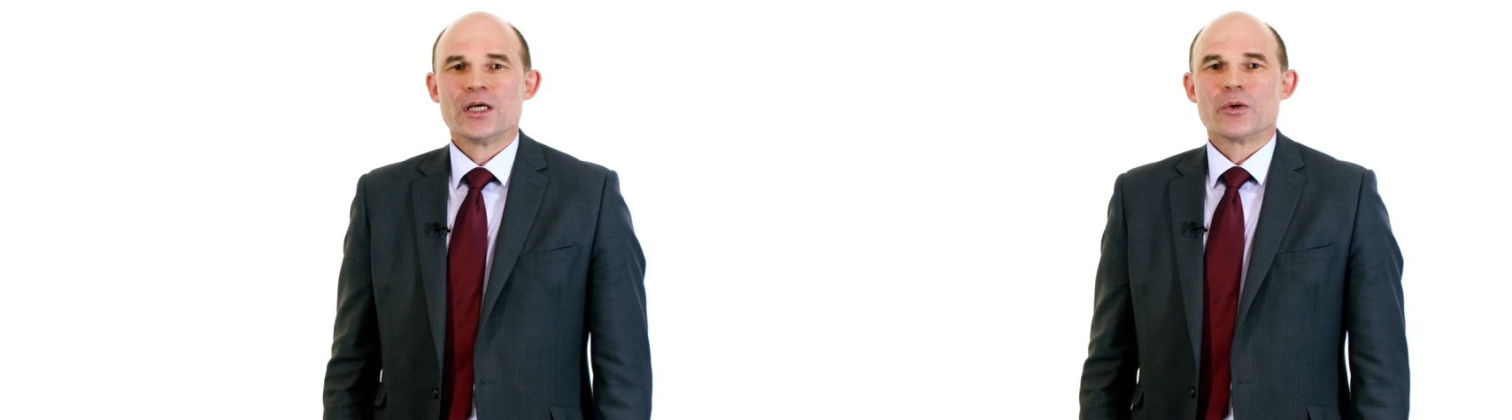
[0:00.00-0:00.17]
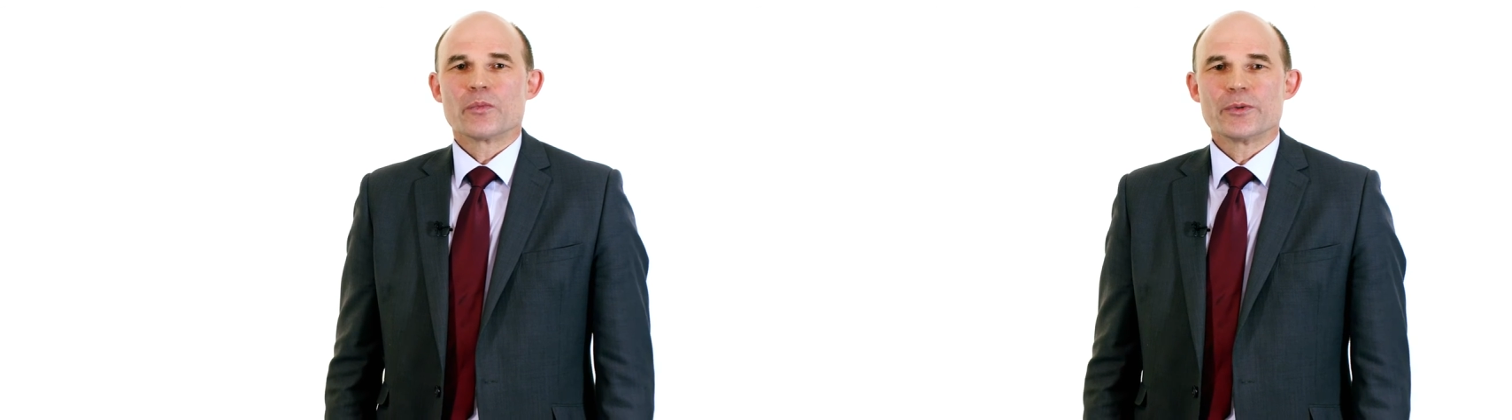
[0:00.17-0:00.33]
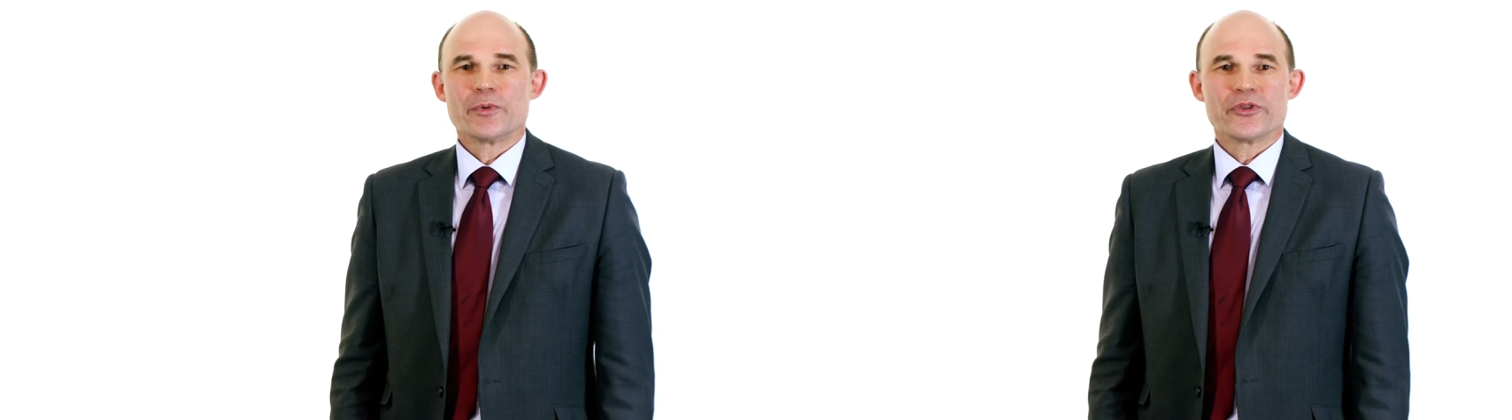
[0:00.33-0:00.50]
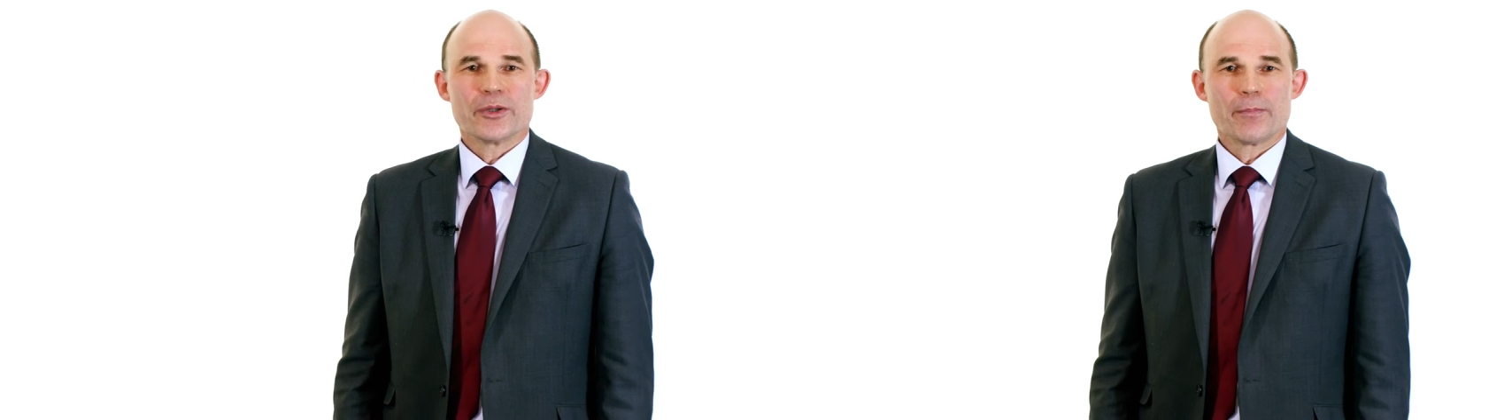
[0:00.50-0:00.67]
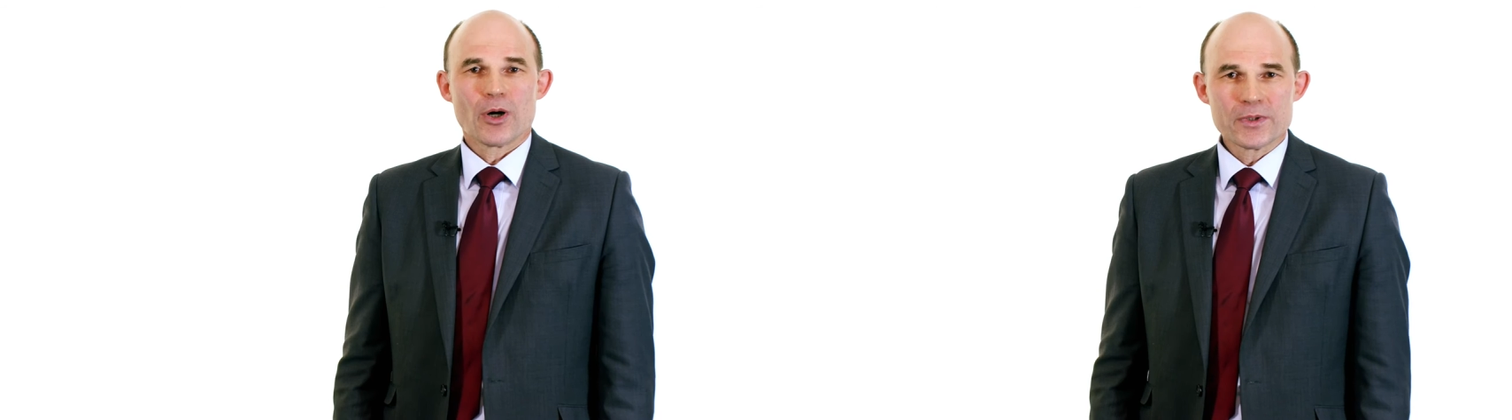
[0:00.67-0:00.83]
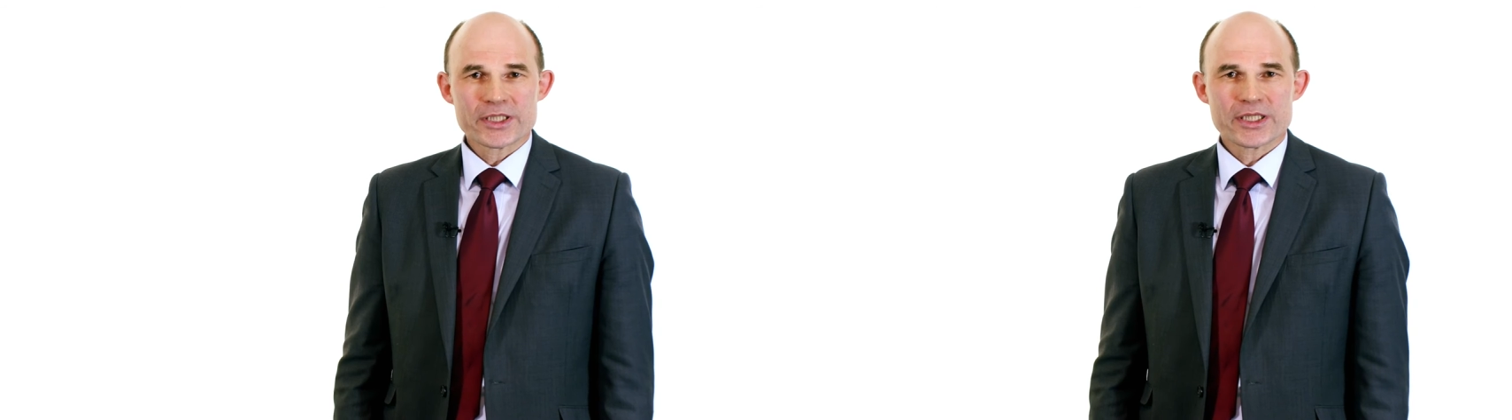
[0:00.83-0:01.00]
We put the
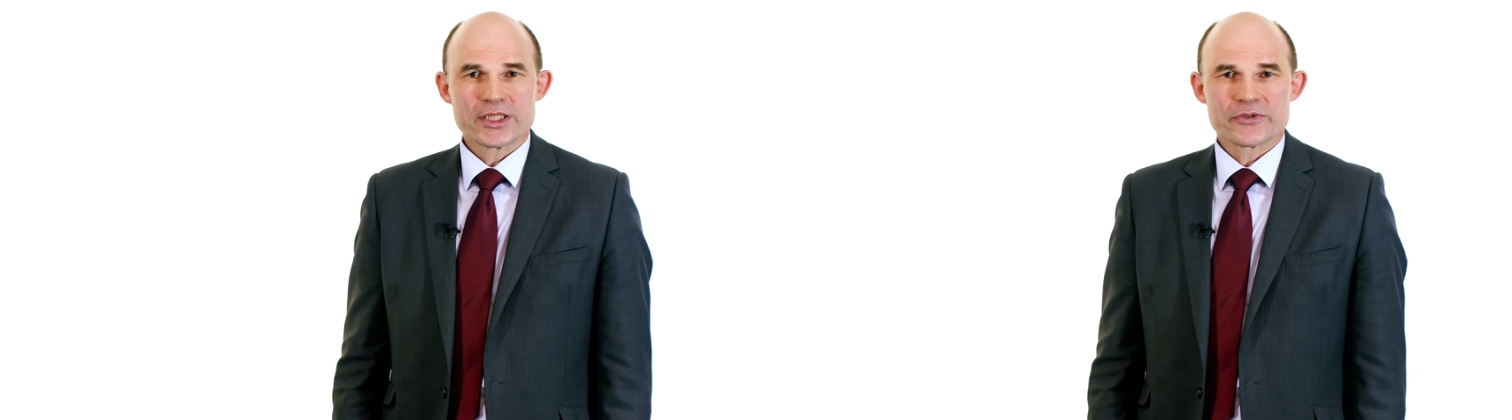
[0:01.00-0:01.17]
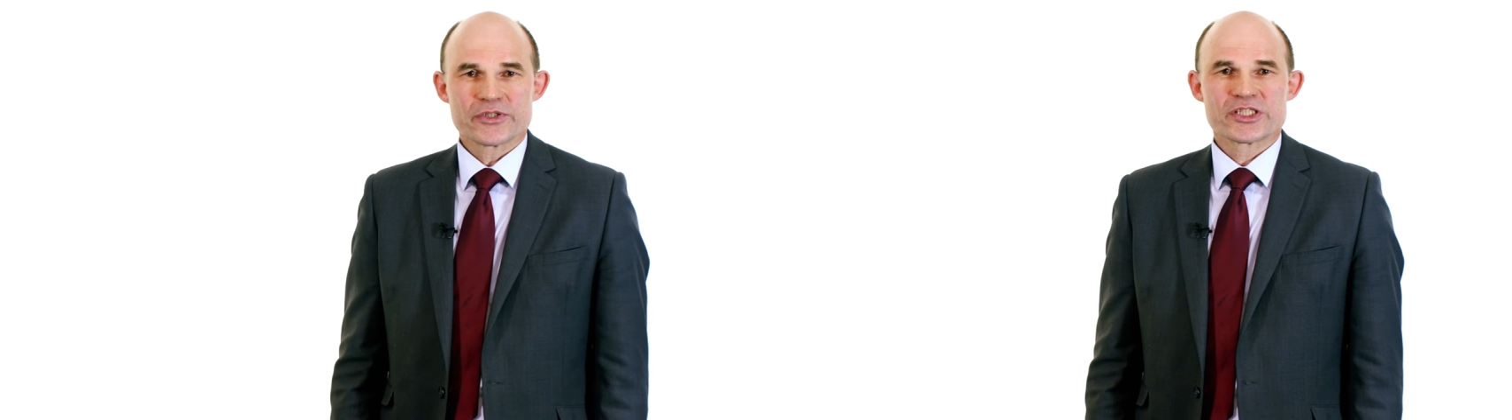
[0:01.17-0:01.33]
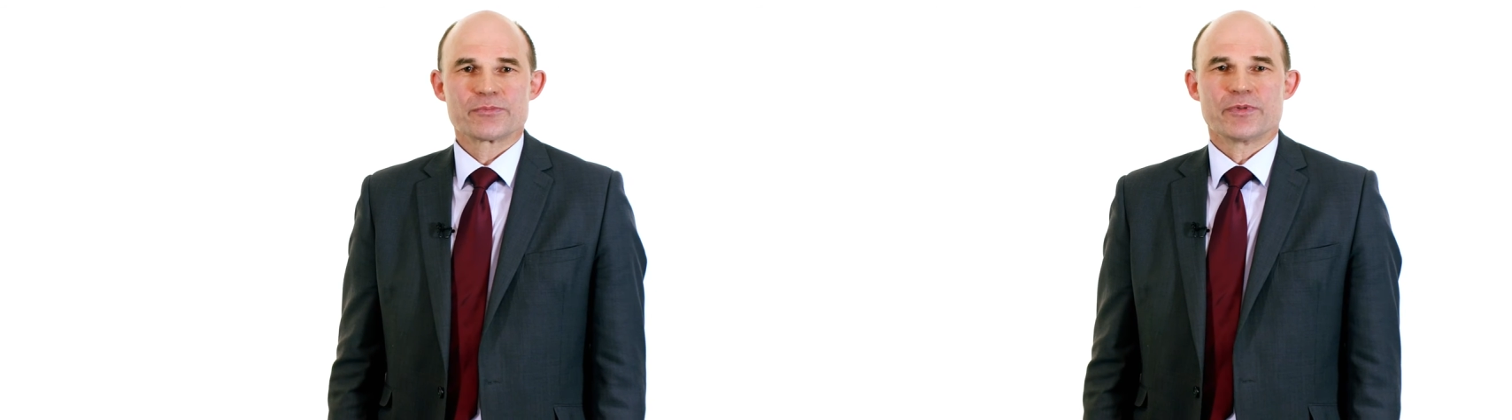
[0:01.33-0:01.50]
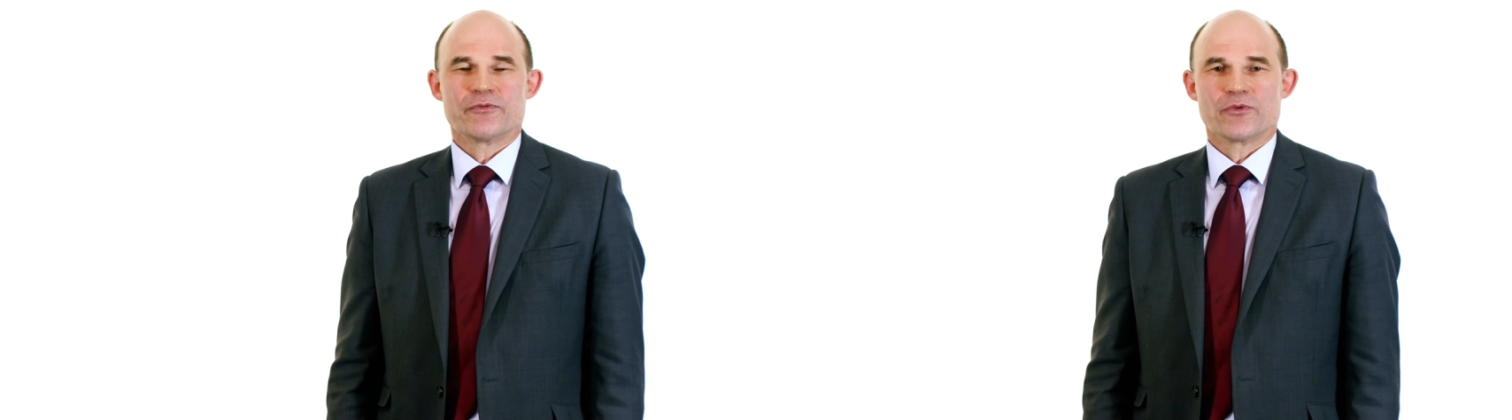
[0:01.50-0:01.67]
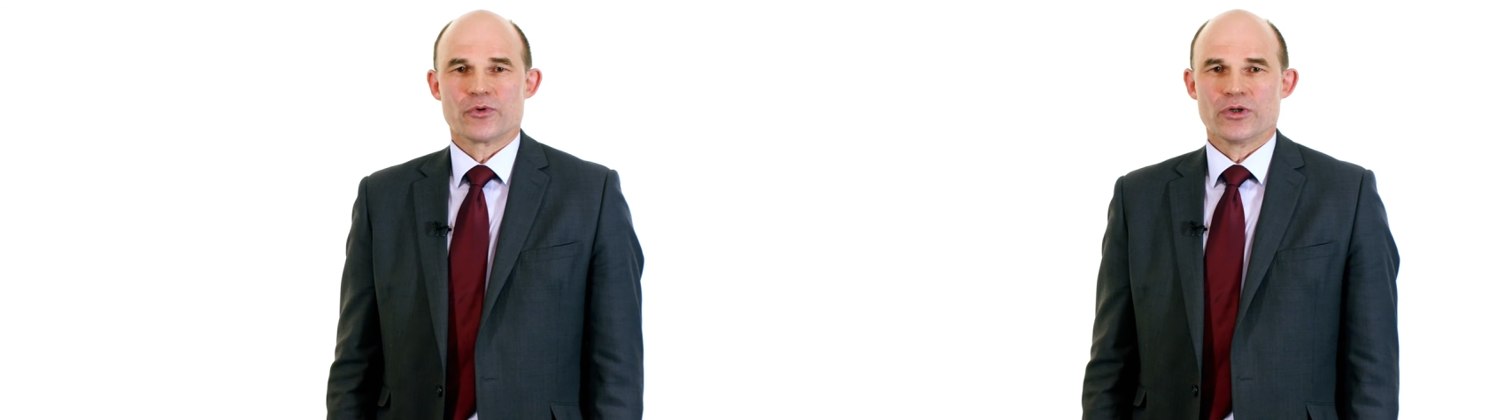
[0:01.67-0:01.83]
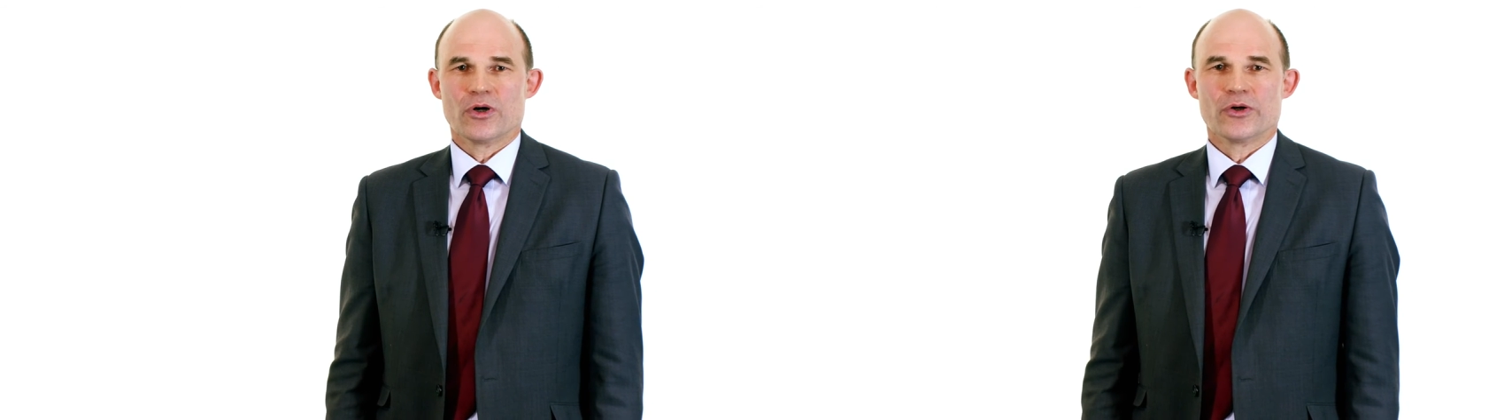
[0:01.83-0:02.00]
public interest
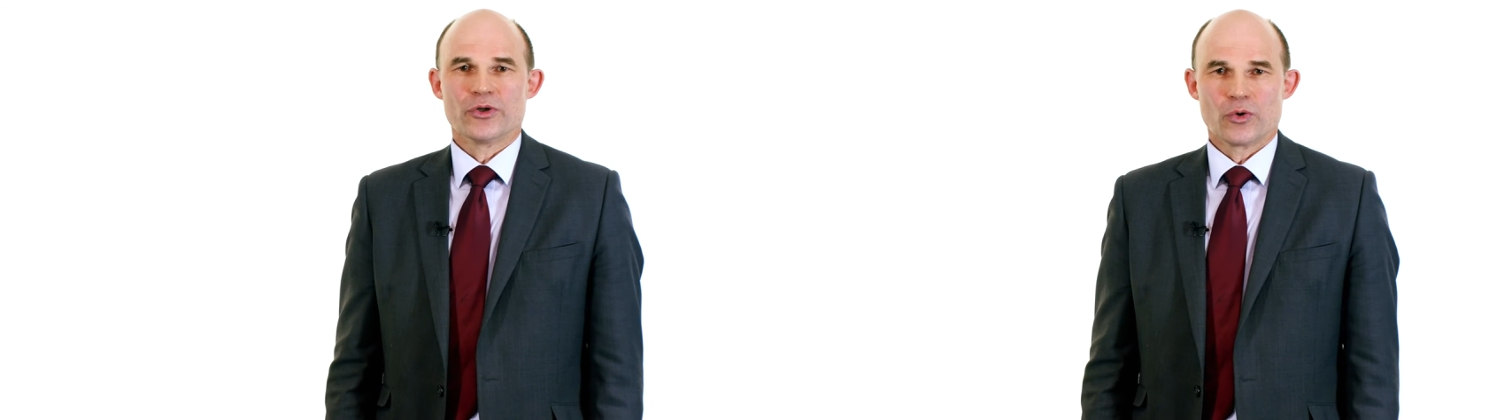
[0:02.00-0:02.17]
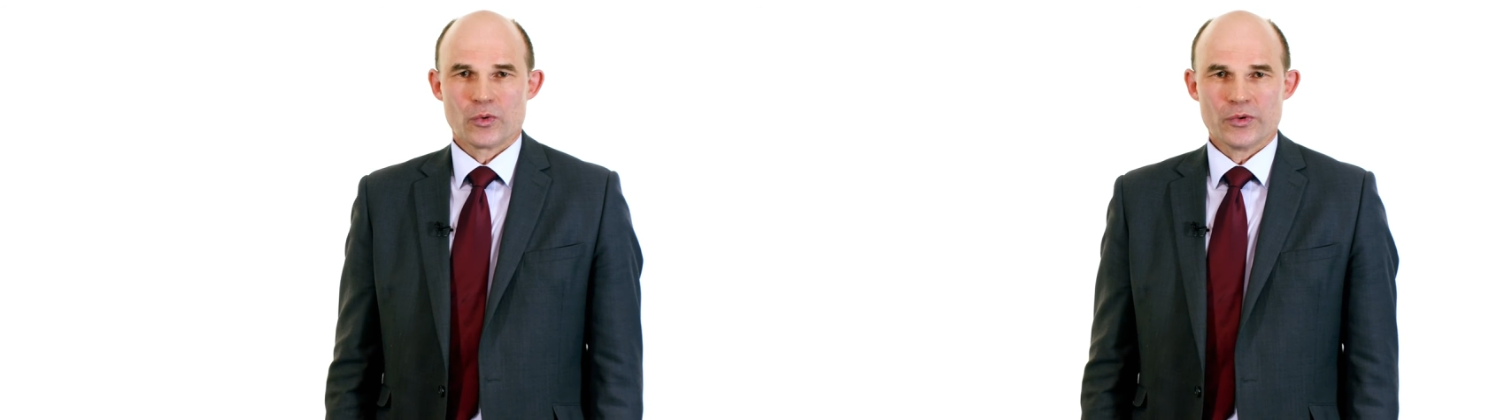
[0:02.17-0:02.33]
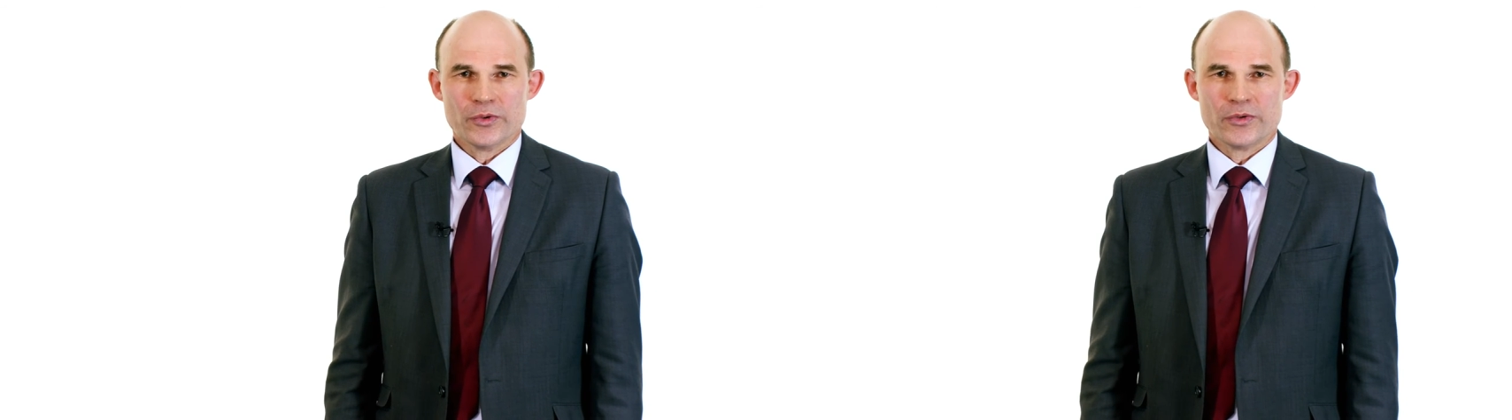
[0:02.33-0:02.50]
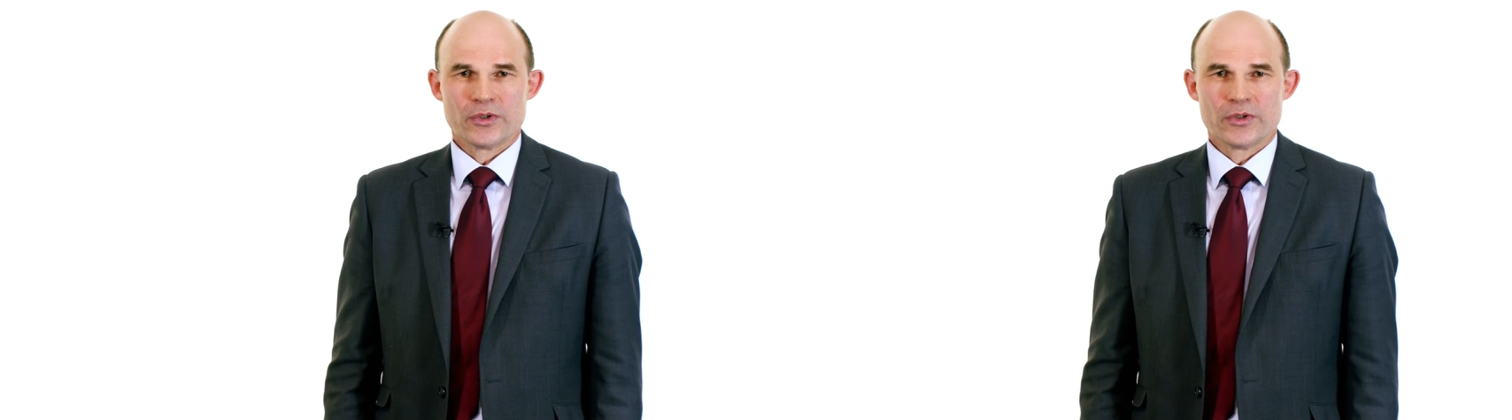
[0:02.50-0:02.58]
before our own,